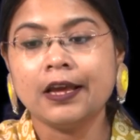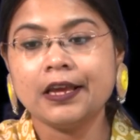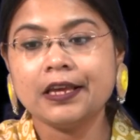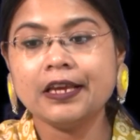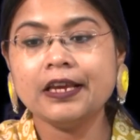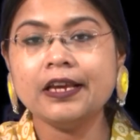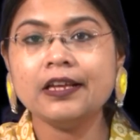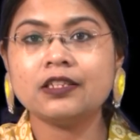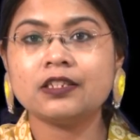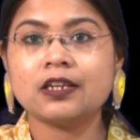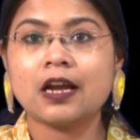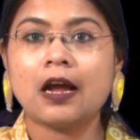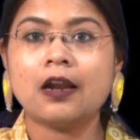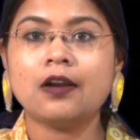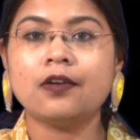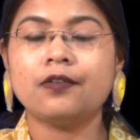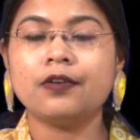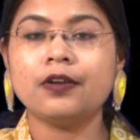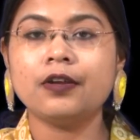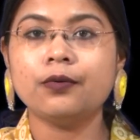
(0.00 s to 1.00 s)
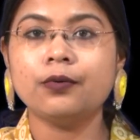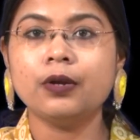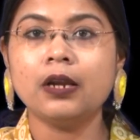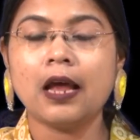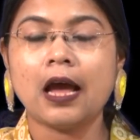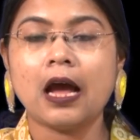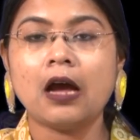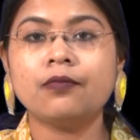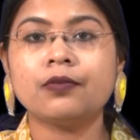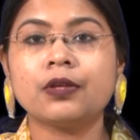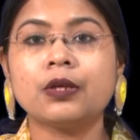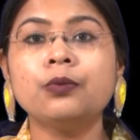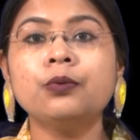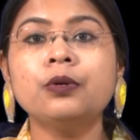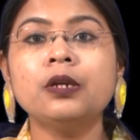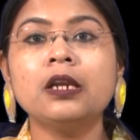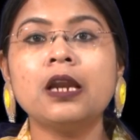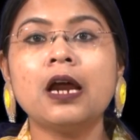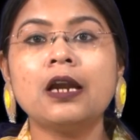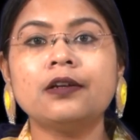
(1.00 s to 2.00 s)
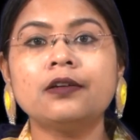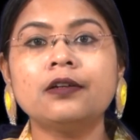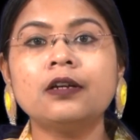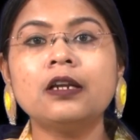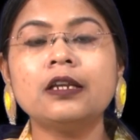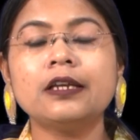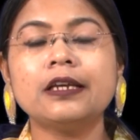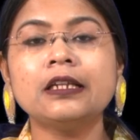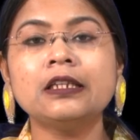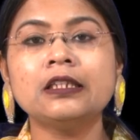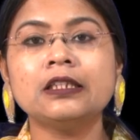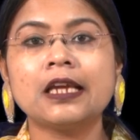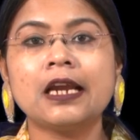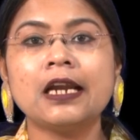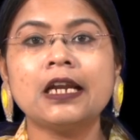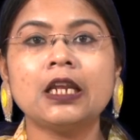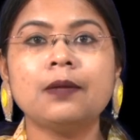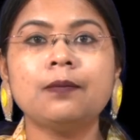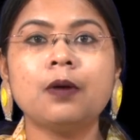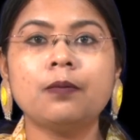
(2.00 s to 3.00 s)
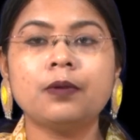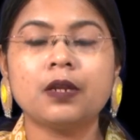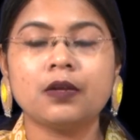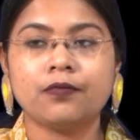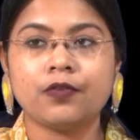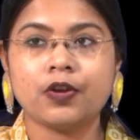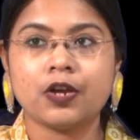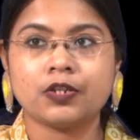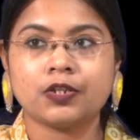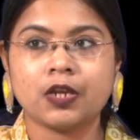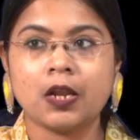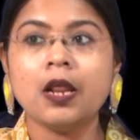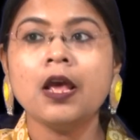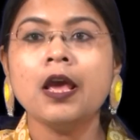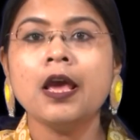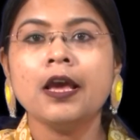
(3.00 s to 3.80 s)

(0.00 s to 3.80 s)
each country will have unilateral incentive of deviation.